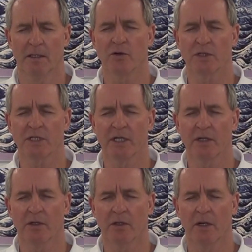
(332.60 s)
your
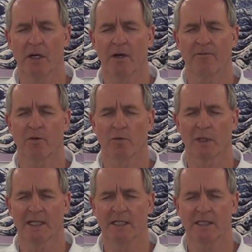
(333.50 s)
skill for
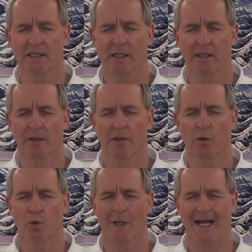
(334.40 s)
releasing,
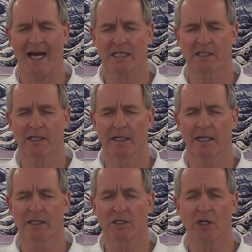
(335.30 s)
relaxing,
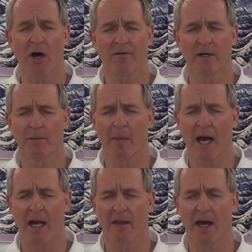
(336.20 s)
and softening
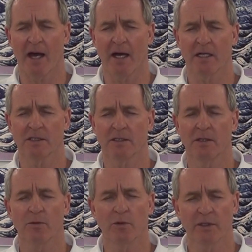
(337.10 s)
behind the eyes
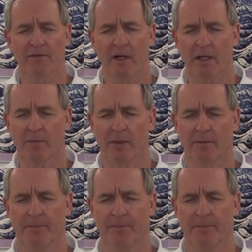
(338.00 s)
will develop.